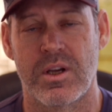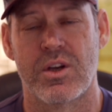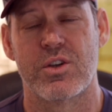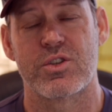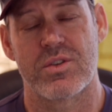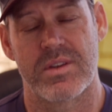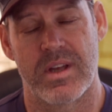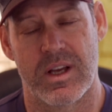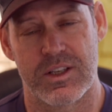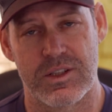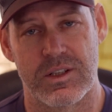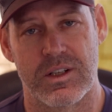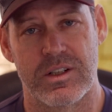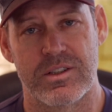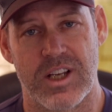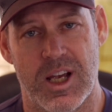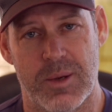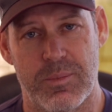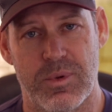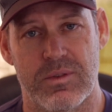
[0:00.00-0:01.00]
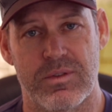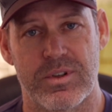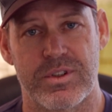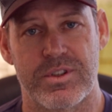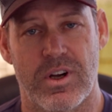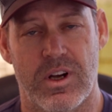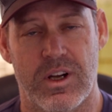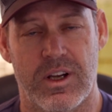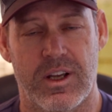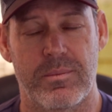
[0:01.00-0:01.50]
So that's an example of a
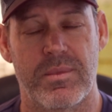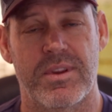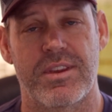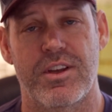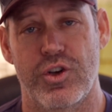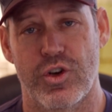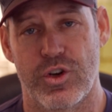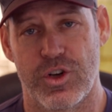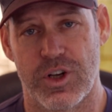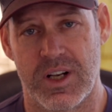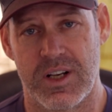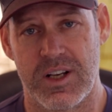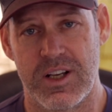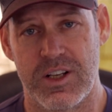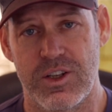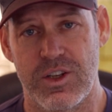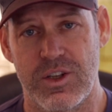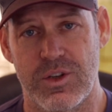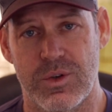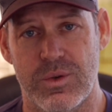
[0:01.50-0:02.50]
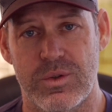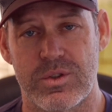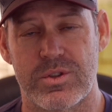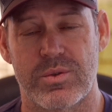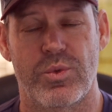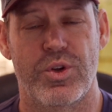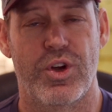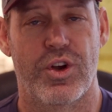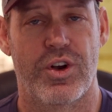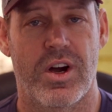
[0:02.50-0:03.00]
time that you're going to need to
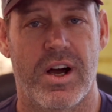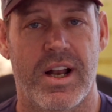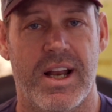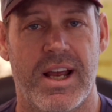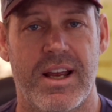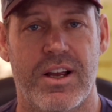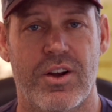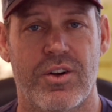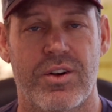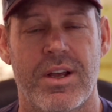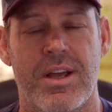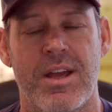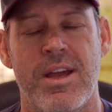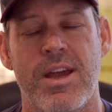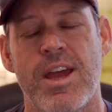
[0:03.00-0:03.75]
use when you're not anchored.